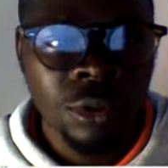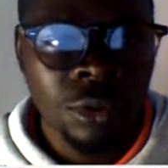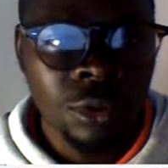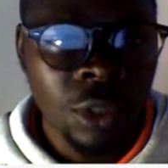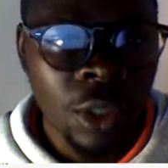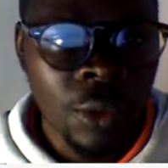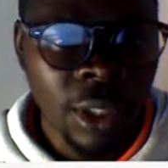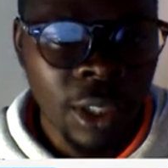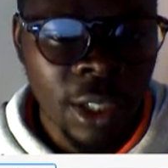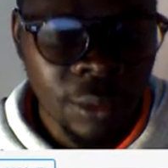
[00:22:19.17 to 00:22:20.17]

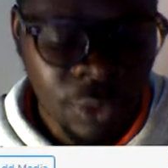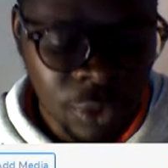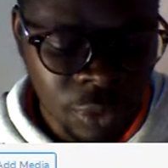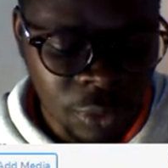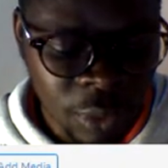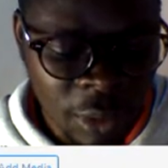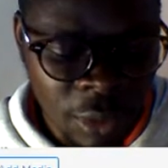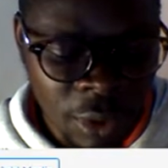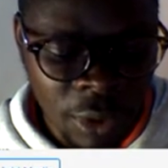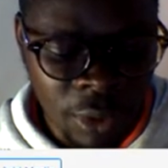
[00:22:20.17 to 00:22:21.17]
Welcome to my
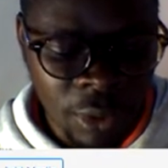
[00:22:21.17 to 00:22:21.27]
blog.